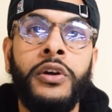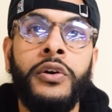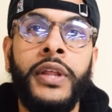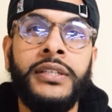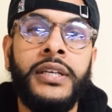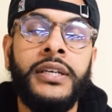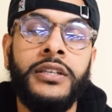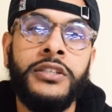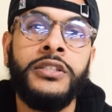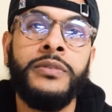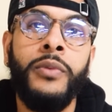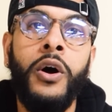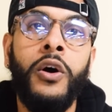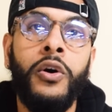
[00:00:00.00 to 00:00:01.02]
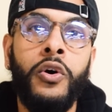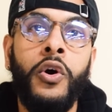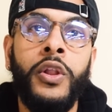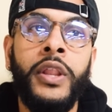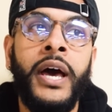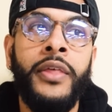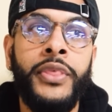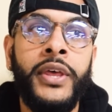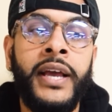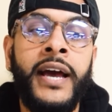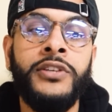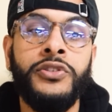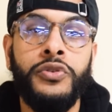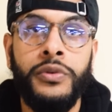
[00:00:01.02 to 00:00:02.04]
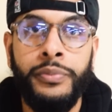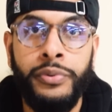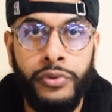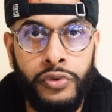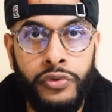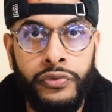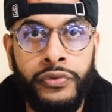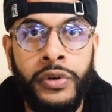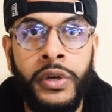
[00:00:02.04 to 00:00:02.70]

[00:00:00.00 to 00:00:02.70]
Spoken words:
That's a small goal that I think as you improve,